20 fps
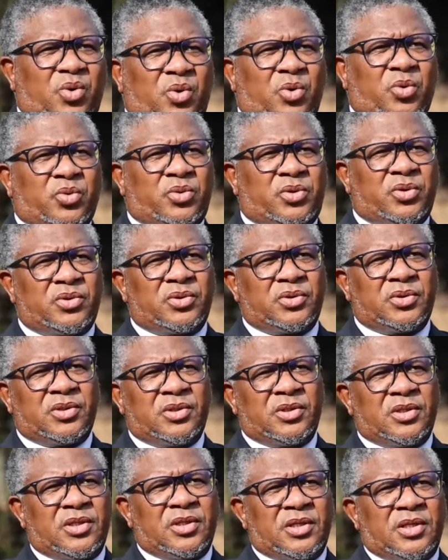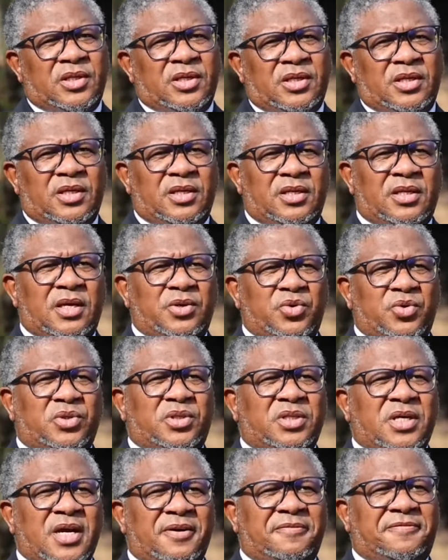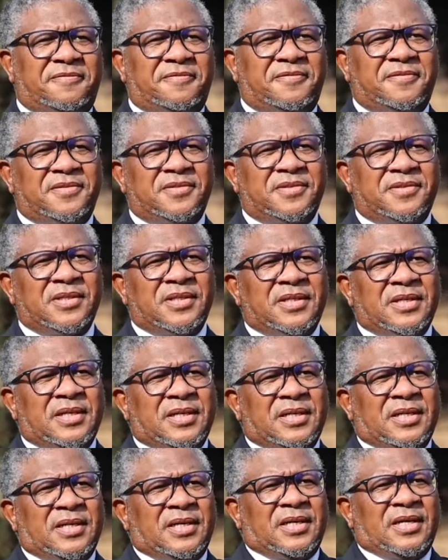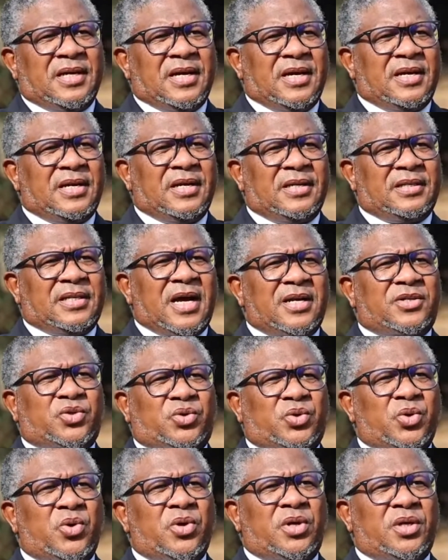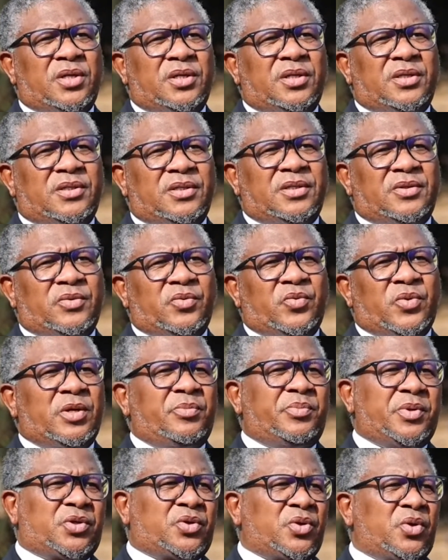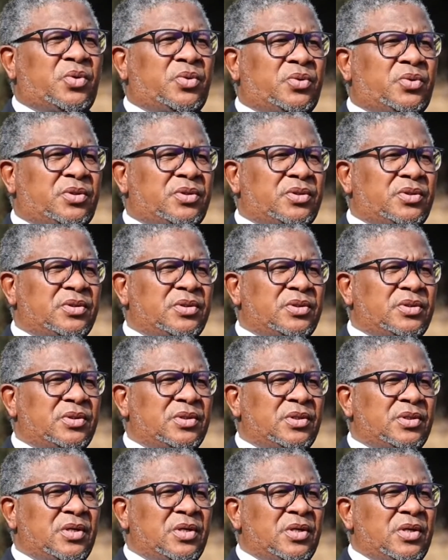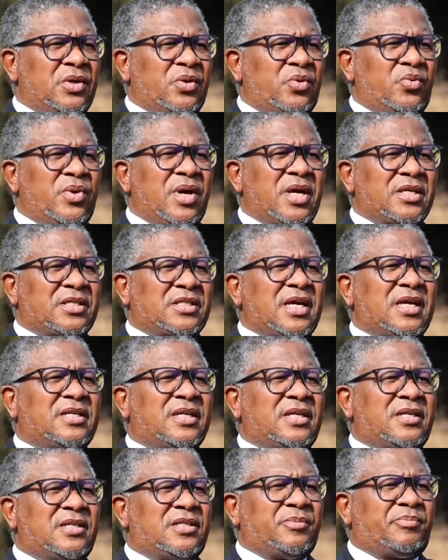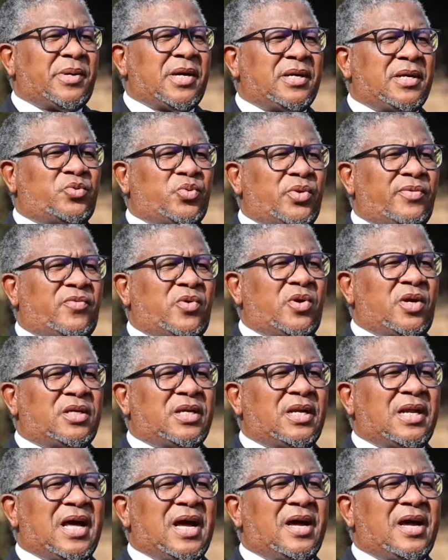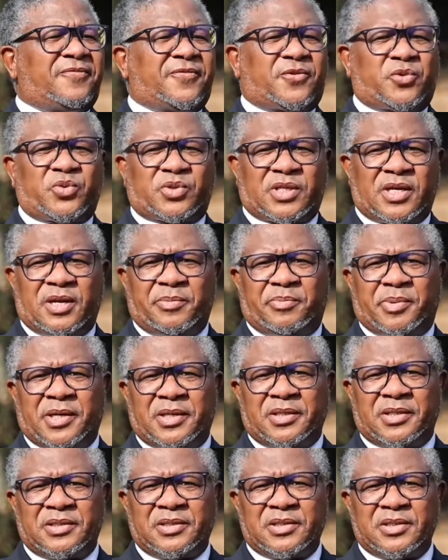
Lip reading: old in the UDF. And that story will be told. We are saddened, but we've got a life to celebrate.